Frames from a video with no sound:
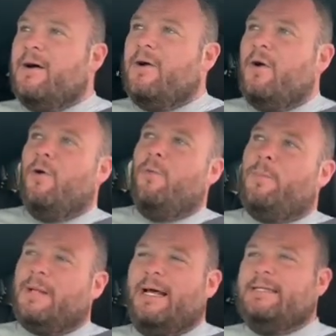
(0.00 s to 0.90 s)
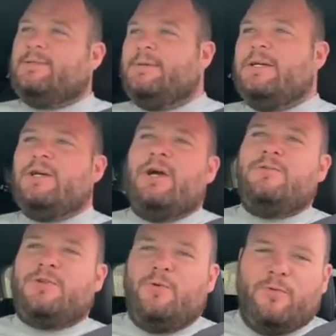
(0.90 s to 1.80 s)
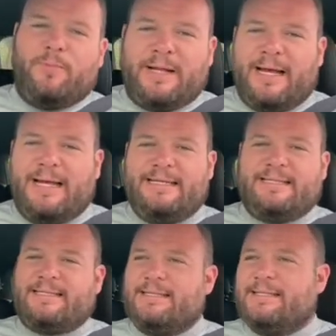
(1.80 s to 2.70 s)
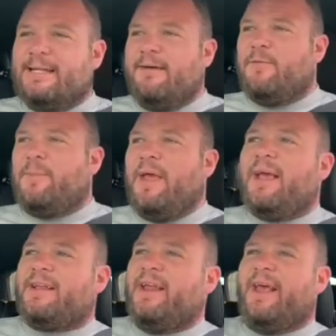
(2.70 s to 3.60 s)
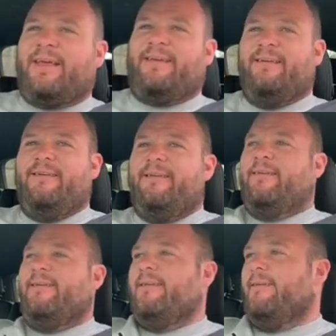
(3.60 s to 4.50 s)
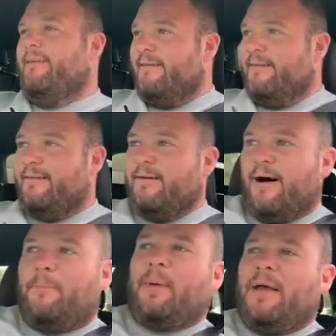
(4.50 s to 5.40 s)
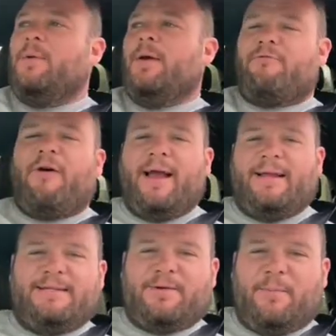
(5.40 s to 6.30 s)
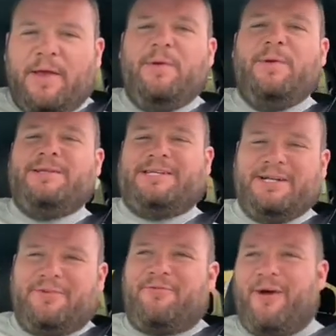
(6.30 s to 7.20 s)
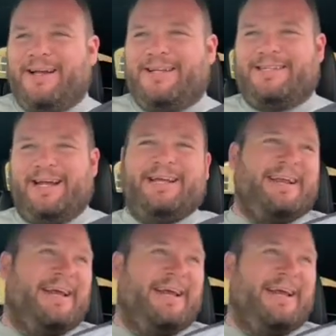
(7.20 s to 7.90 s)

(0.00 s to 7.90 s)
All place. We could go to all place and have a picnic. I bet you it rains. I bet you it's going to rain today, innit?